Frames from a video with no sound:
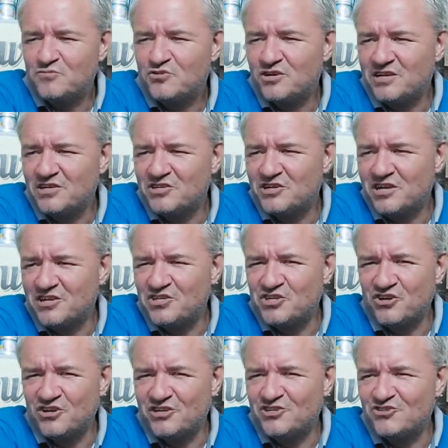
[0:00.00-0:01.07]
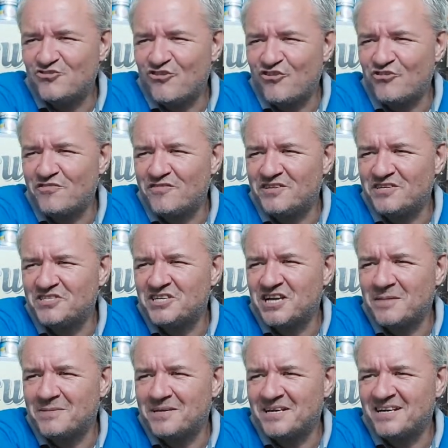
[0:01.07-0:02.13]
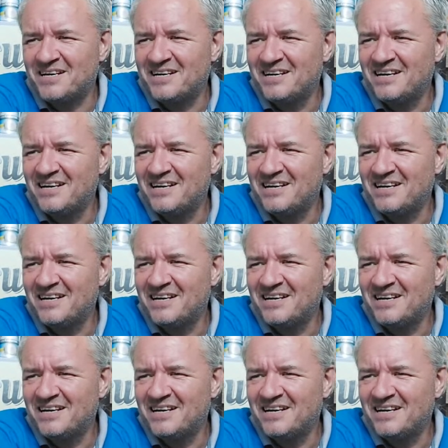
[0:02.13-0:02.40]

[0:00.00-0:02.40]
It's certainly strong enough at this time of night.